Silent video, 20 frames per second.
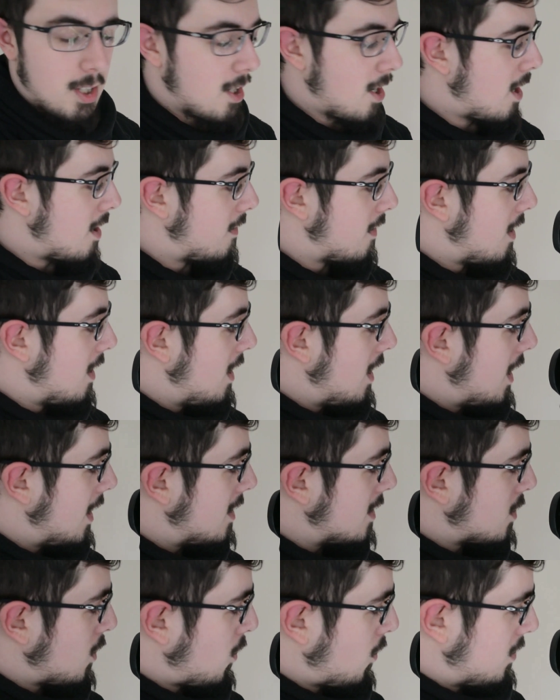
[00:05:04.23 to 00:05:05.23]
eyes. You
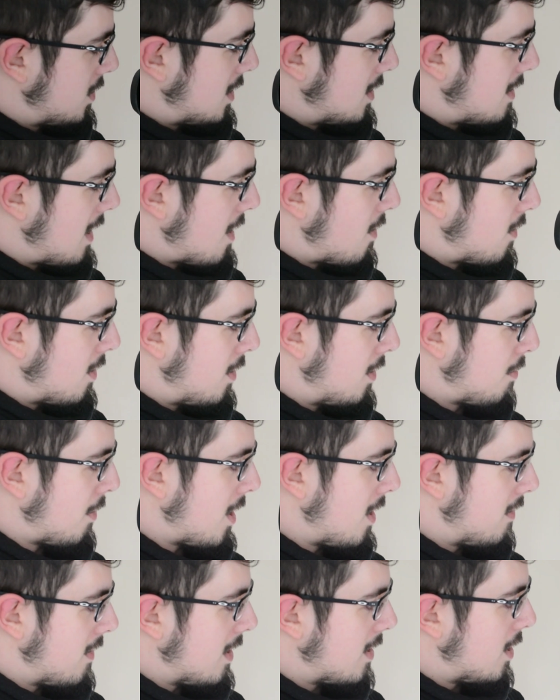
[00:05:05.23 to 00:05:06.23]
just hold it down in
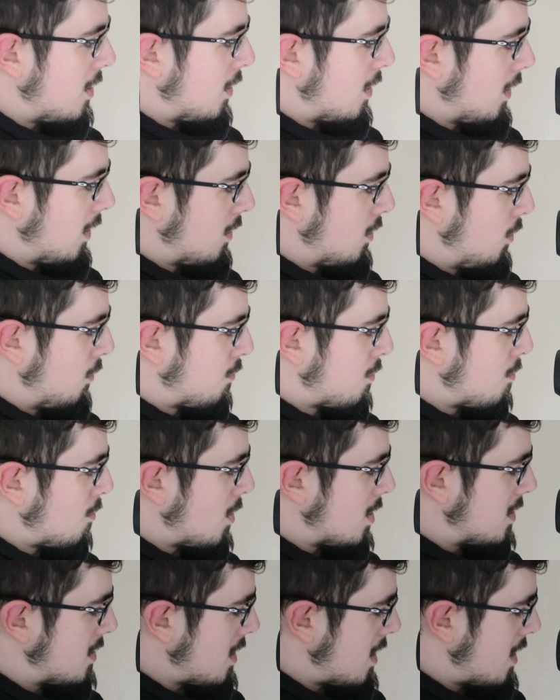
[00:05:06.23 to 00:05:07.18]
place, and then you can glue from one